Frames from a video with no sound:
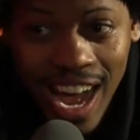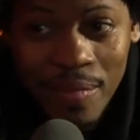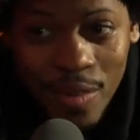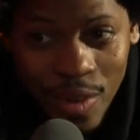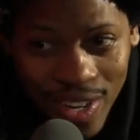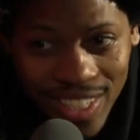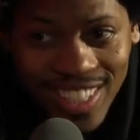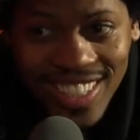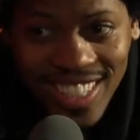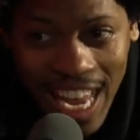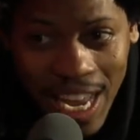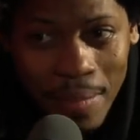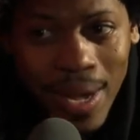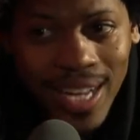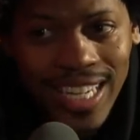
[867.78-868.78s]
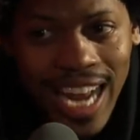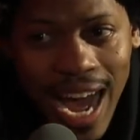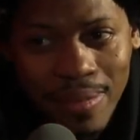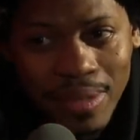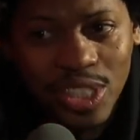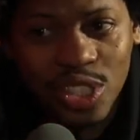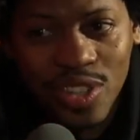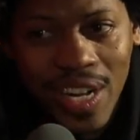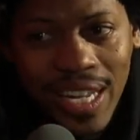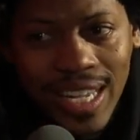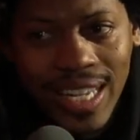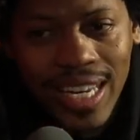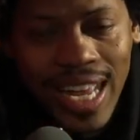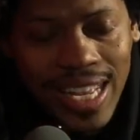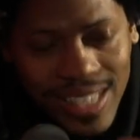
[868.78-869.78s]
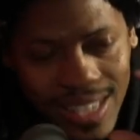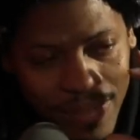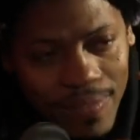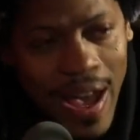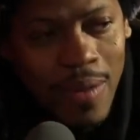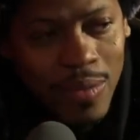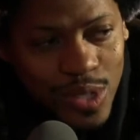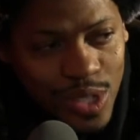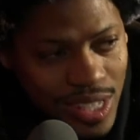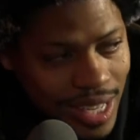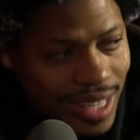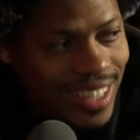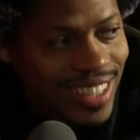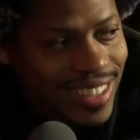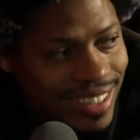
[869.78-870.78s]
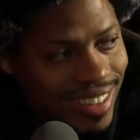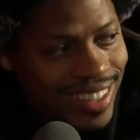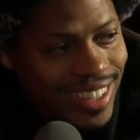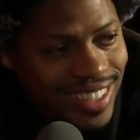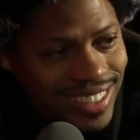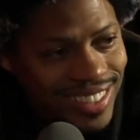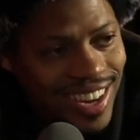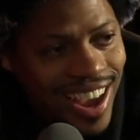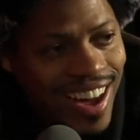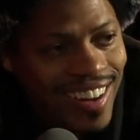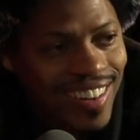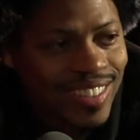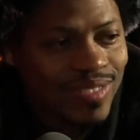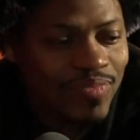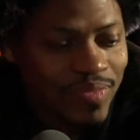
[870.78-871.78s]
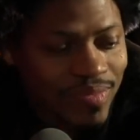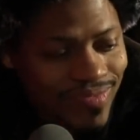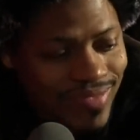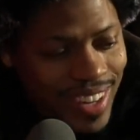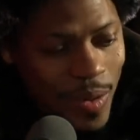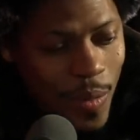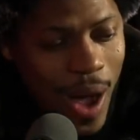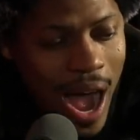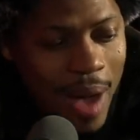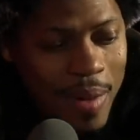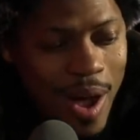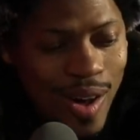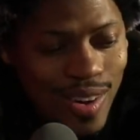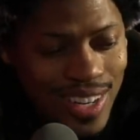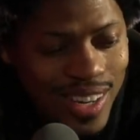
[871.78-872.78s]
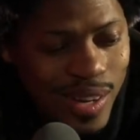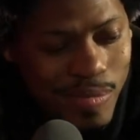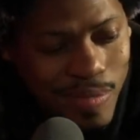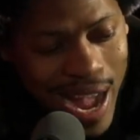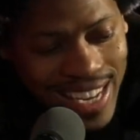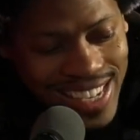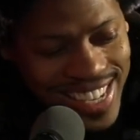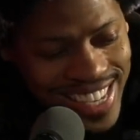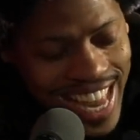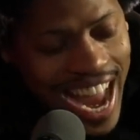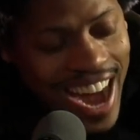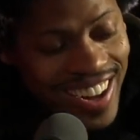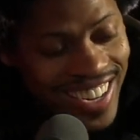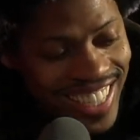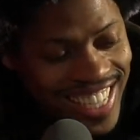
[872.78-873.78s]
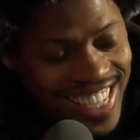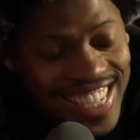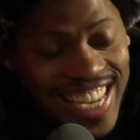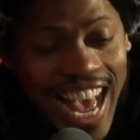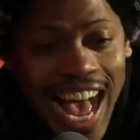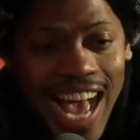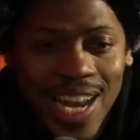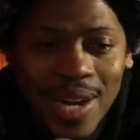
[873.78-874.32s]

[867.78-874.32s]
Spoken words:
I'm going to take my time and drink it as if I was still enjoying the show while I'm holding the mic staring at this guy.